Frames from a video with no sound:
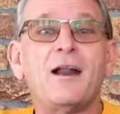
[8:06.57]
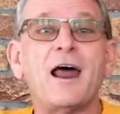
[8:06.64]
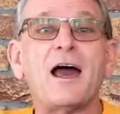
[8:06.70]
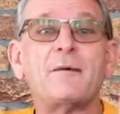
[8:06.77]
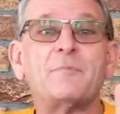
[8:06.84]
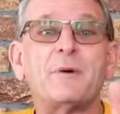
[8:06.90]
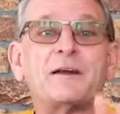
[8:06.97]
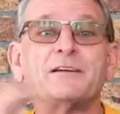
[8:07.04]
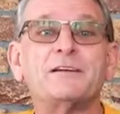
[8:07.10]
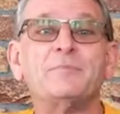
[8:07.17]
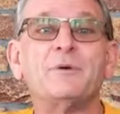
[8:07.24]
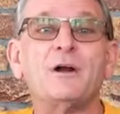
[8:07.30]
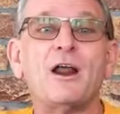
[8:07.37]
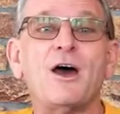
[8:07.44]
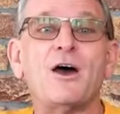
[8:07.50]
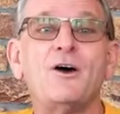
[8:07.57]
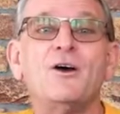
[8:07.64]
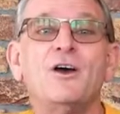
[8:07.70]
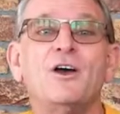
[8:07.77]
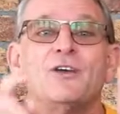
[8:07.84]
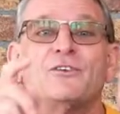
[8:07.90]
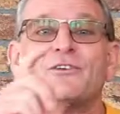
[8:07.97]
like button
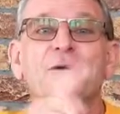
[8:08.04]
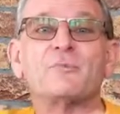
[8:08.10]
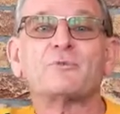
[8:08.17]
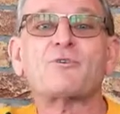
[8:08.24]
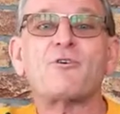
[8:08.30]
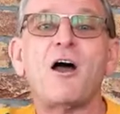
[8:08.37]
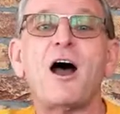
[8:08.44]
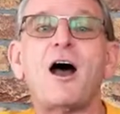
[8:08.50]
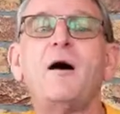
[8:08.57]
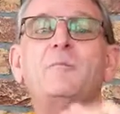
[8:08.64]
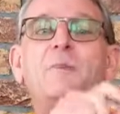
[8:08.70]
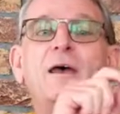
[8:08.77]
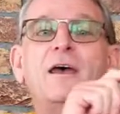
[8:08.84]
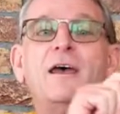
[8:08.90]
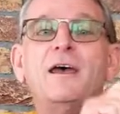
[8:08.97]
below, subscribe,